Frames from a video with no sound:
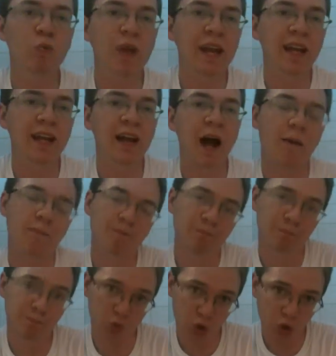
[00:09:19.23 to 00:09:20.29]
week.
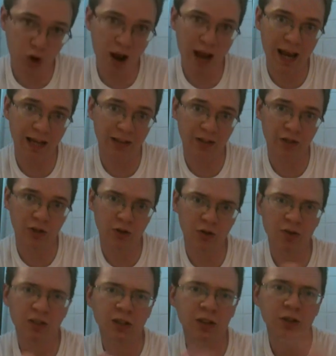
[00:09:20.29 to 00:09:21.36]
I'm trying to do
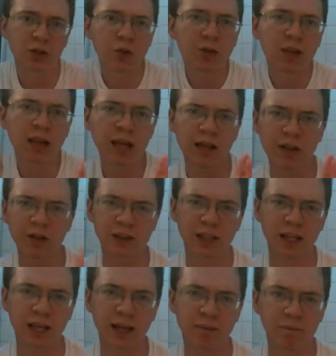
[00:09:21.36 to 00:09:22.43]
this new thing, you
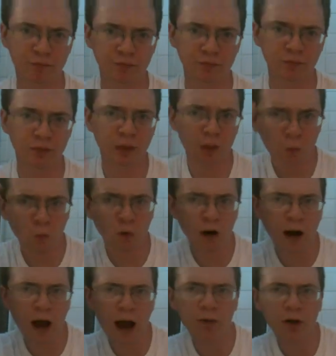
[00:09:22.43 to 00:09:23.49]
see,
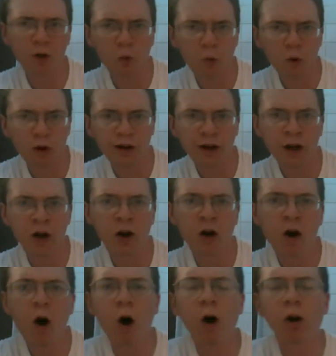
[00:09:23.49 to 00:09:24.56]
where I record
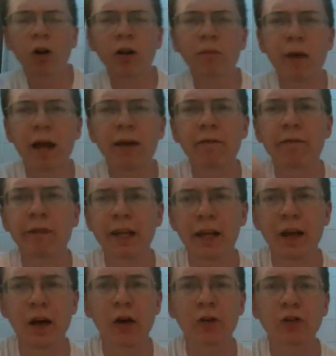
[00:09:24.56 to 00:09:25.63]
all of my
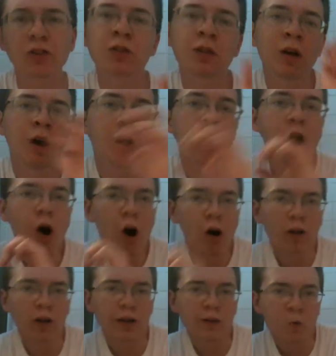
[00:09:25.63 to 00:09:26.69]
videos
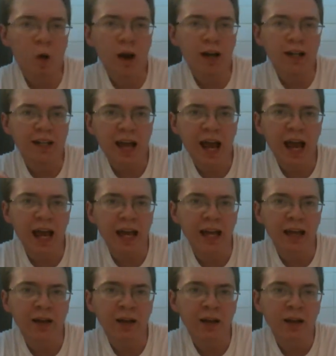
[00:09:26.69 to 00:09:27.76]
all in one
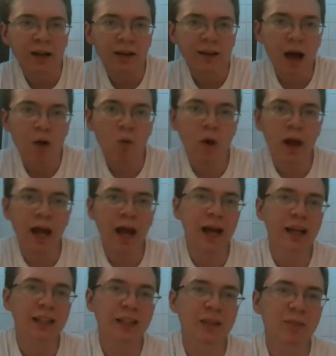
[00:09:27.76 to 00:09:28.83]
day. That way I
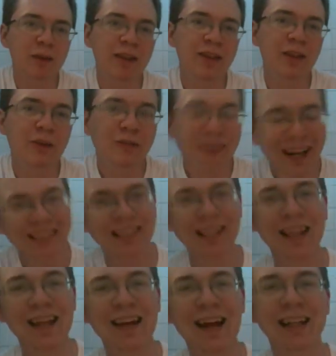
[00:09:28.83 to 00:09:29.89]
can spend the rest
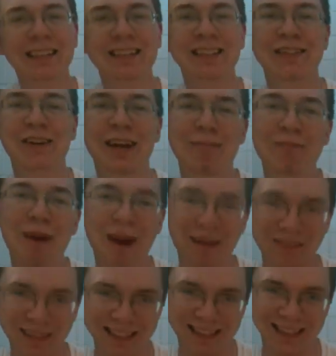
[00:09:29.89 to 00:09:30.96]
of the nights doing
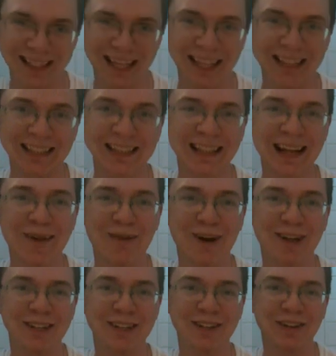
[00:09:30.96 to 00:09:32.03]
marvelous things that I
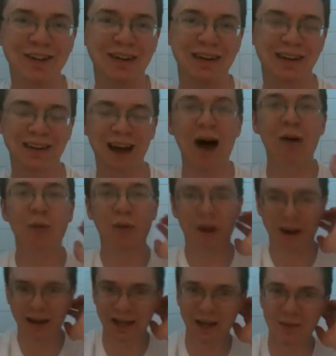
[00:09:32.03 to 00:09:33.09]
want to do and not
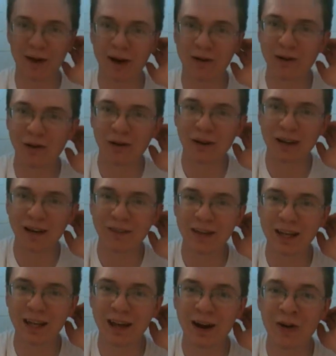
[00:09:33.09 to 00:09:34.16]
worrying about recording a
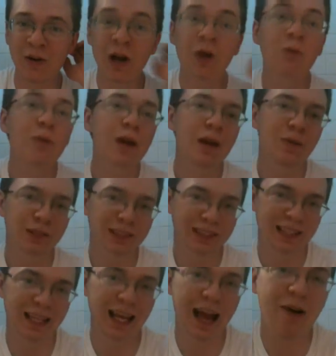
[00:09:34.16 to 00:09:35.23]
video. We will
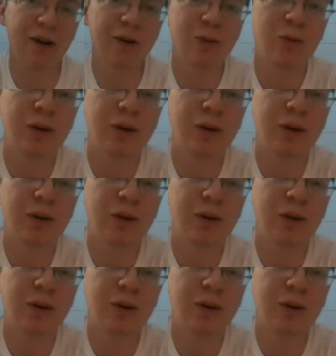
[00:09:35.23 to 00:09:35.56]
see how it